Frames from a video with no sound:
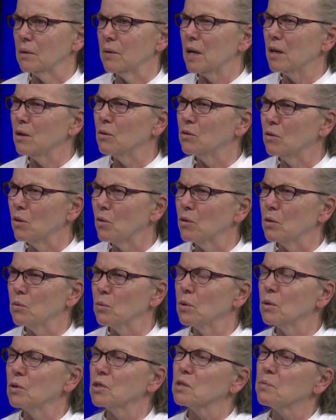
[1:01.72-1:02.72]
They don't know the
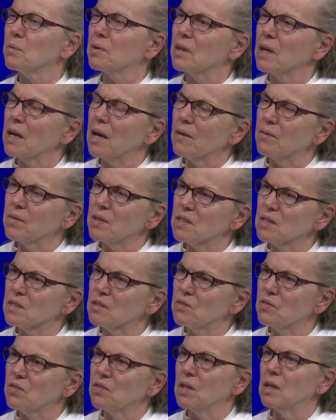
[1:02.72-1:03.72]
words, but they have
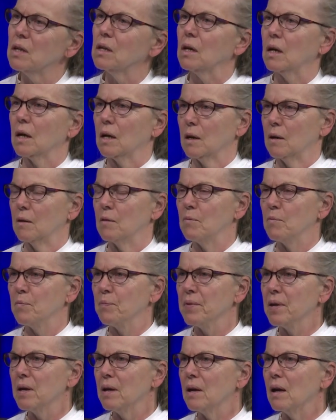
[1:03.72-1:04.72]
this feeling
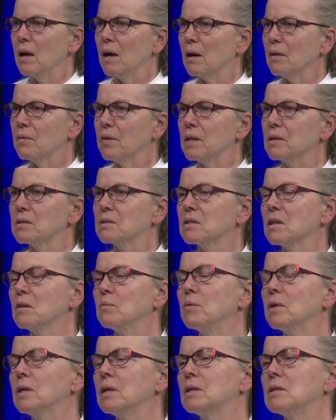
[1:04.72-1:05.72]
that
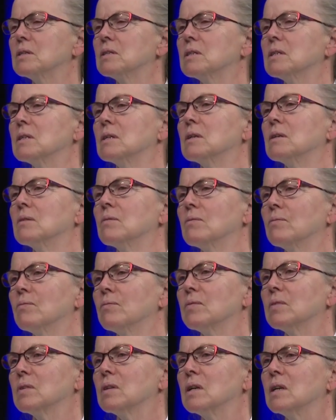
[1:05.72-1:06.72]
someone is
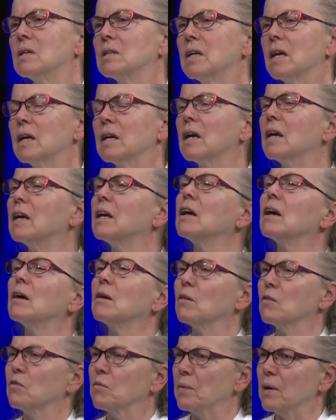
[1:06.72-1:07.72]
taking
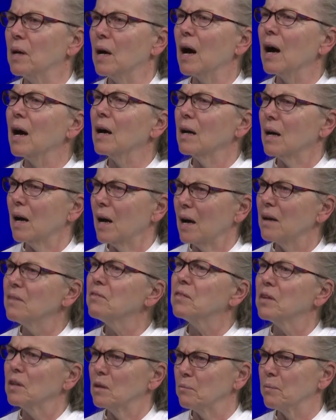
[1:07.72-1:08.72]
care of me. I
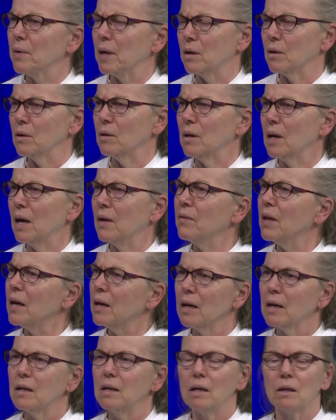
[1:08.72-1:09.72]
feel better. And they
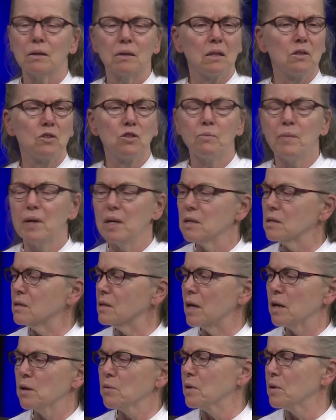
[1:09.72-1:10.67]
get healed, and 2 minutes later